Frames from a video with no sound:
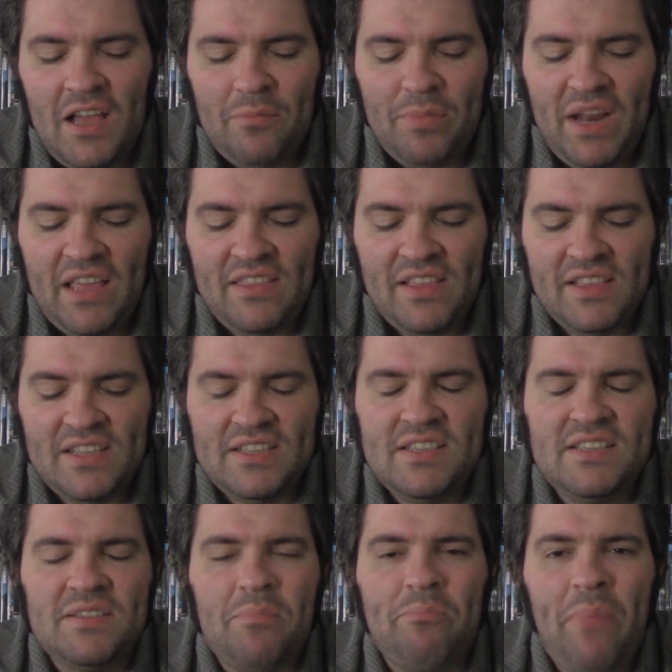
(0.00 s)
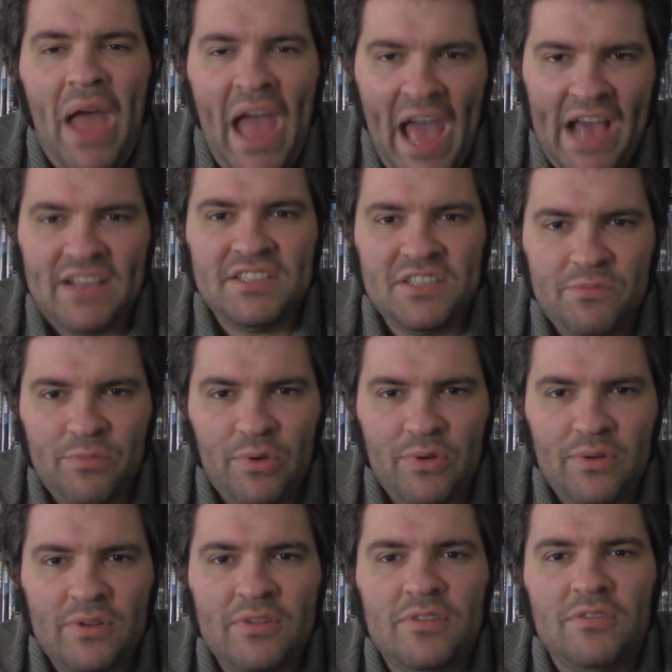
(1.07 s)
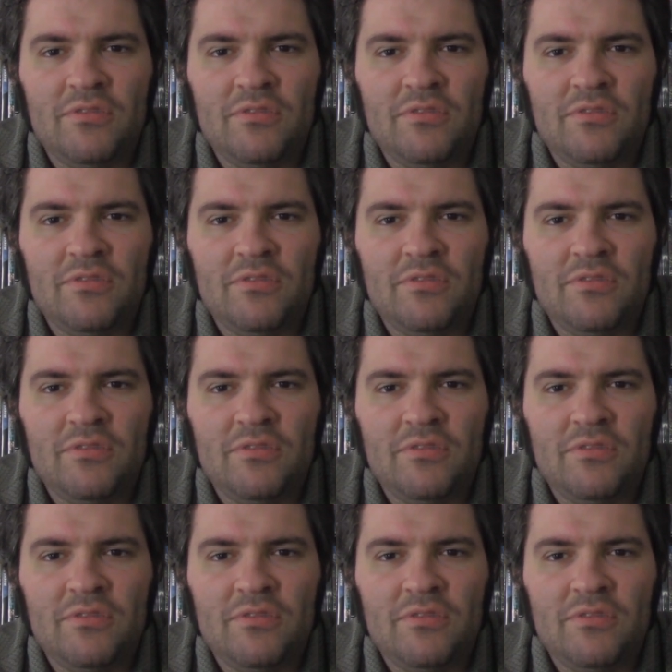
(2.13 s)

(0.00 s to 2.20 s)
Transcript: but I think this is a passable